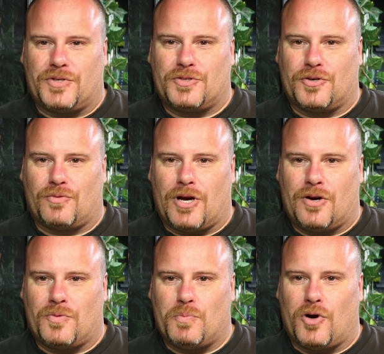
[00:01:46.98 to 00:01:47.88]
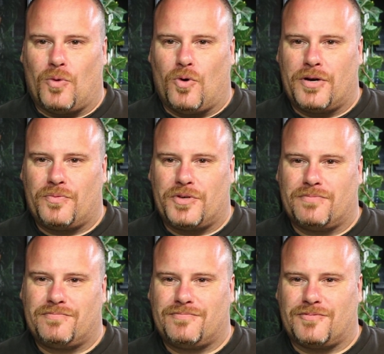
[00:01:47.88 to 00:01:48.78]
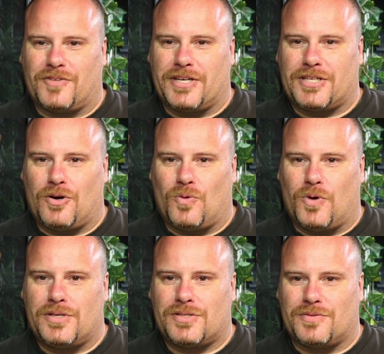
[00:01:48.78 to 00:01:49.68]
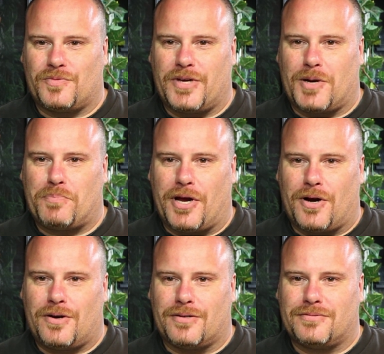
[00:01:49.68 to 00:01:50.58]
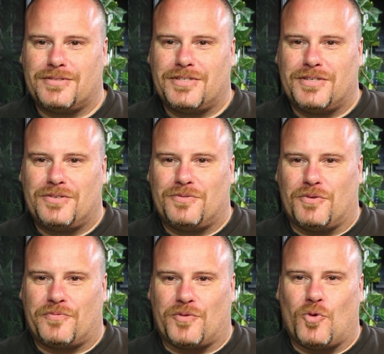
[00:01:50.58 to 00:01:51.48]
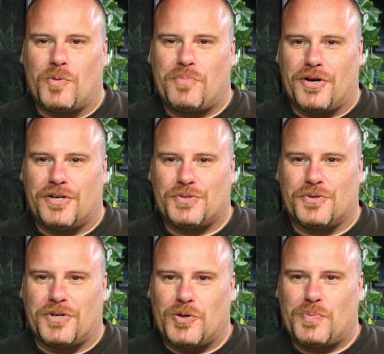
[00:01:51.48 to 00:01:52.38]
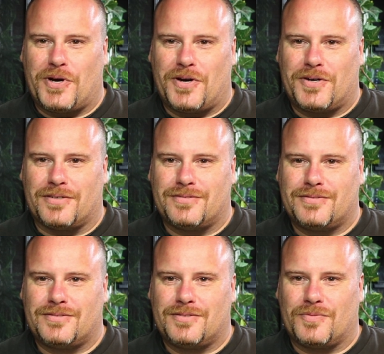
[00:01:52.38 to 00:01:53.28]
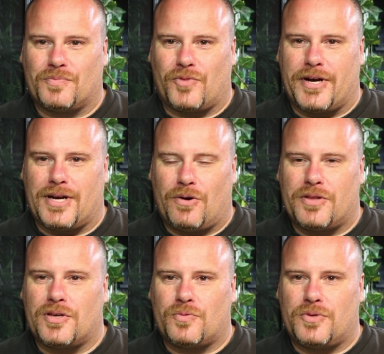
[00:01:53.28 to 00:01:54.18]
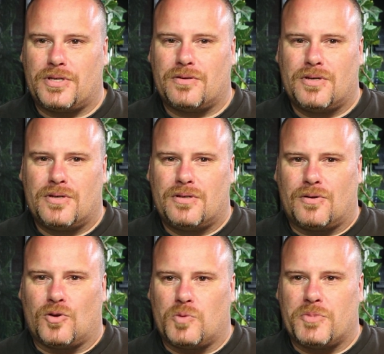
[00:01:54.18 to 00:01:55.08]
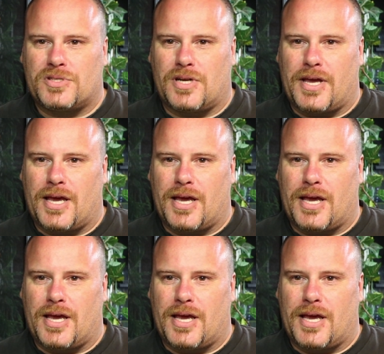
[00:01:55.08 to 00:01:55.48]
We turned around and we bought one. And we liked how it was, and then we got a pair, and went from one pair to another pair and right now I think we are only missing a